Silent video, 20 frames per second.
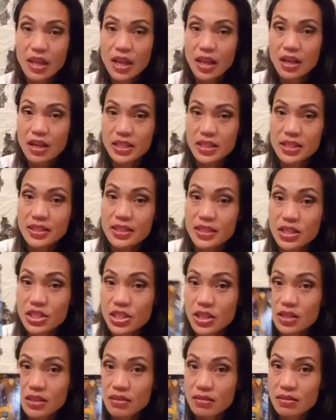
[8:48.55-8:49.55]
and a
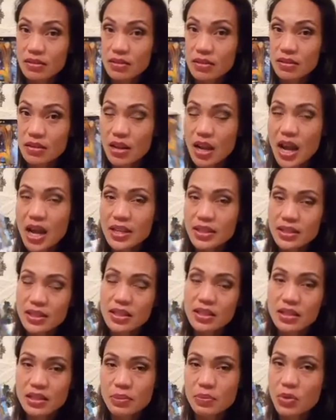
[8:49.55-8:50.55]
decision, I see
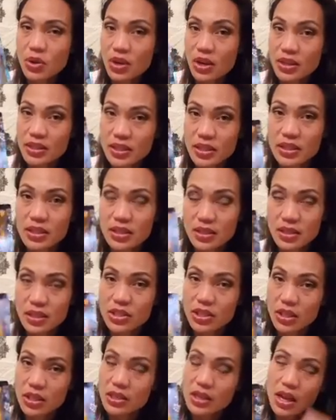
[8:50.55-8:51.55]
this more as a
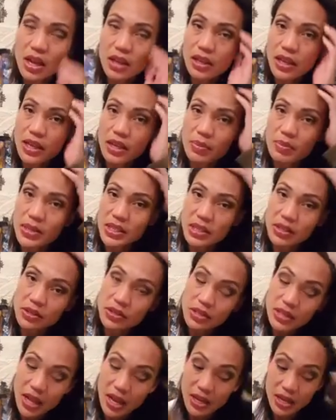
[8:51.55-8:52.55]
decision, not like a
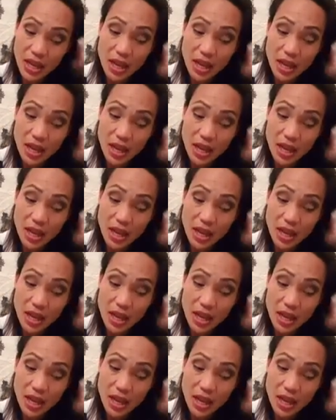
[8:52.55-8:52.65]
misunderstanding.